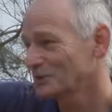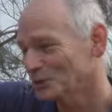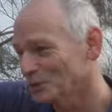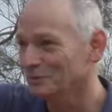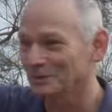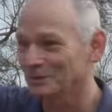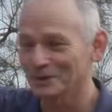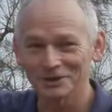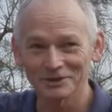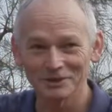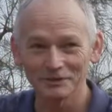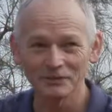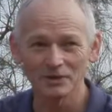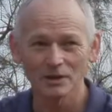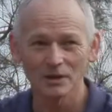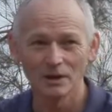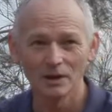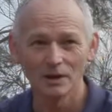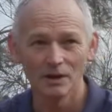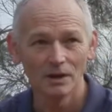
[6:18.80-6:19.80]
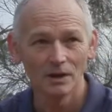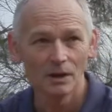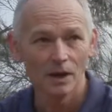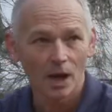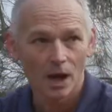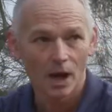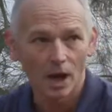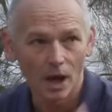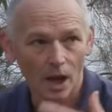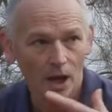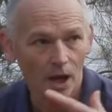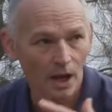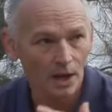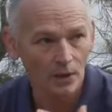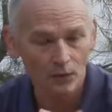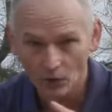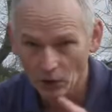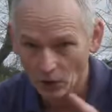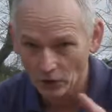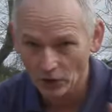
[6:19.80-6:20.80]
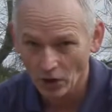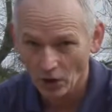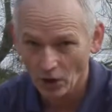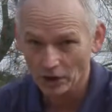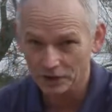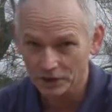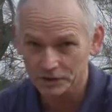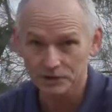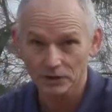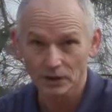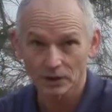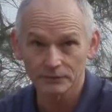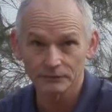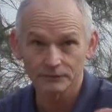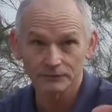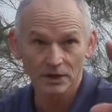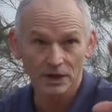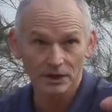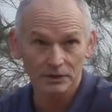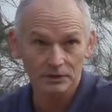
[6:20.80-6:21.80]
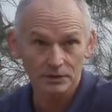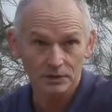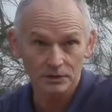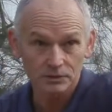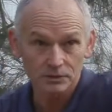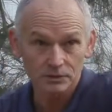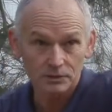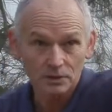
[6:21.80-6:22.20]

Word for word: call them a cliff, and on the hikes I've done it